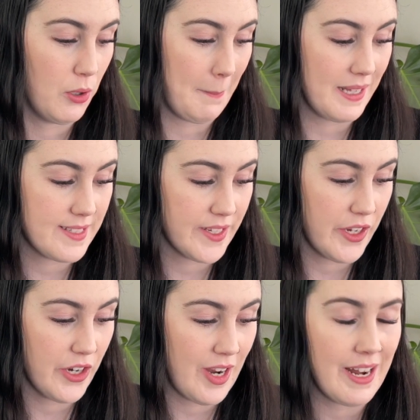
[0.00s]
months ago
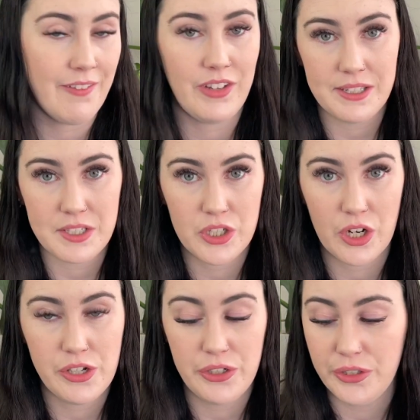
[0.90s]
and have yet to
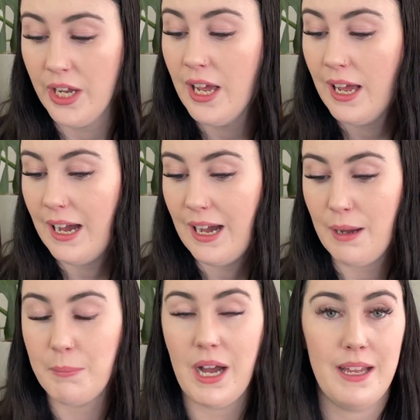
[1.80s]
show you.
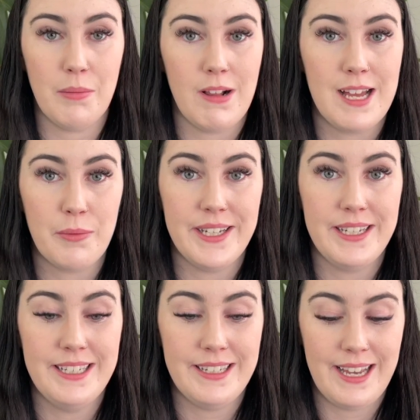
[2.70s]
I am glad we are
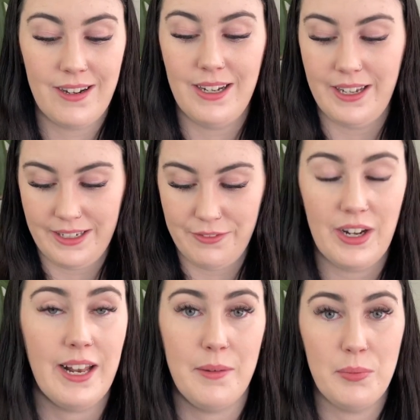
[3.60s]
here now and I can
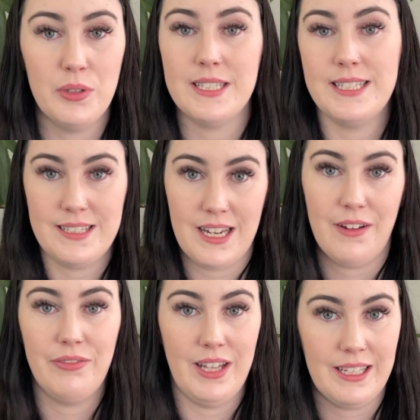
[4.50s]
finally put this
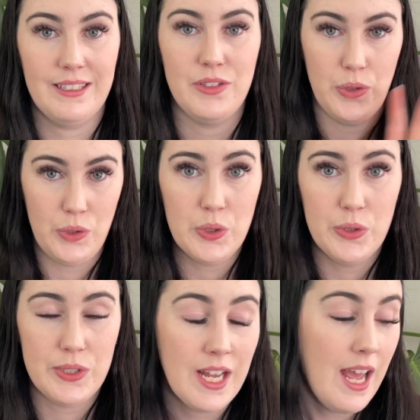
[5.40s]
stuff like to
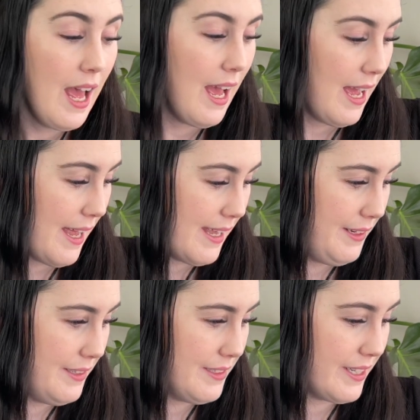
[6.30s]
use.
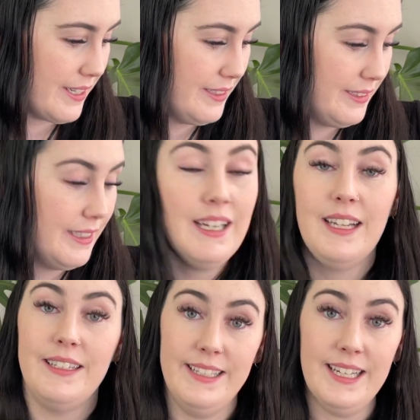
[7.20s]
And
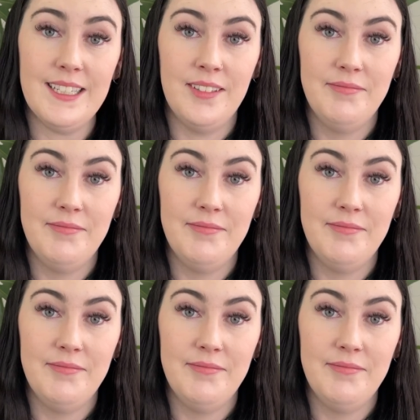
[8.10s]
yeah,